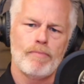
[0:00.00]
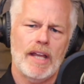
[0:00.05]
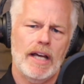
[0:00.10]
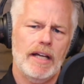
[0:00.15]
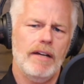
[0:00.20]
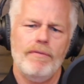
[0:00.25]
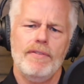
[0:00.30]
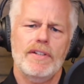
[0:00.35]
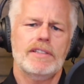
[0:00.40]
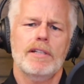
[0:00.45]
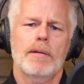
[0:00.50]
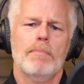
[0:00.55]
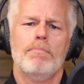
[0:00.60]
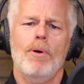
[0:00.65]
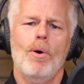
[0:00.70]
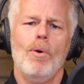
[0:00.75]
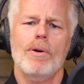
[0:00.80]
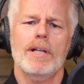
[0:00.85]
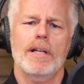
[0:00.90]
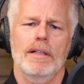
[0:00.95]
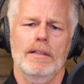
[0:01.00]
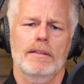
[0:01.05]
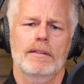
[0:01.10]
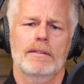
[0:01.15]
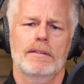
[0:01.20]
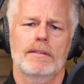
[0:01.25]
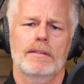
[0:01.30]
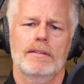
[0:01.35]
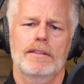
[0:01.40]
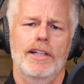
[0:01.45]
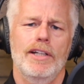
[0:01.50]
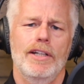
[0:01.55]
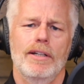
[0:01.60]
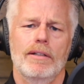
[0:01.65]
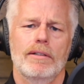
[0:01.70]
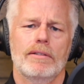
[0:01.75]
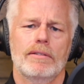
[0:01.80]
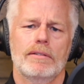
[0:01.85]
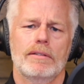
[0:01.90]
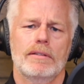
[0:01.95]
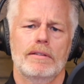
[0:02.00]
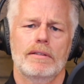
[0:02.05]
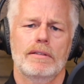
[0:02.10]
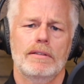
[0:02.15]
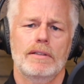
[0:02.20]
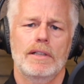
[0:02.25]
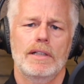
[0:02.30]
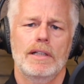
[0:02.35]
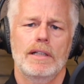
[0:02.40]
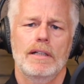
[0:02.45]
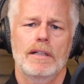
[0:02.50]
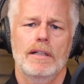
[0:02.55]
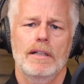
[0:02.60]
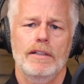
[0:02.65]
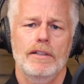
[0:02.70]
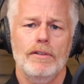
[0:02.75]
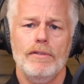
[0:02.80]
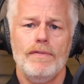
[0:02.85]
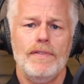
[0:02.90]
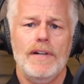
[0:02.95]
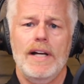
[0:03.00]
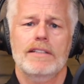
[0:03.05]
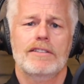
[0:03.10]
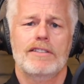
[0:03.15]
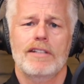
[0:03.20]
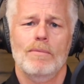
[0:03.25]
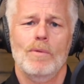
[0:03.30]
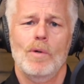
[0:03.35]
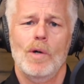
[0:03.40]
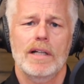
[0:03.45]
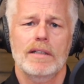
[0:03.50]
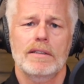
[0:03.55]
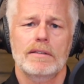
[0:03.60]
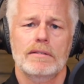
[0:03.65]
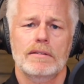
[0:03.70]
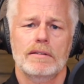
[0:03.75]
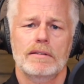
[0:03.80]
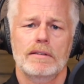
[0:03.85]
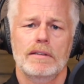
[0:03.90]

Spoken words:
And if it's important to you, you'll find someone.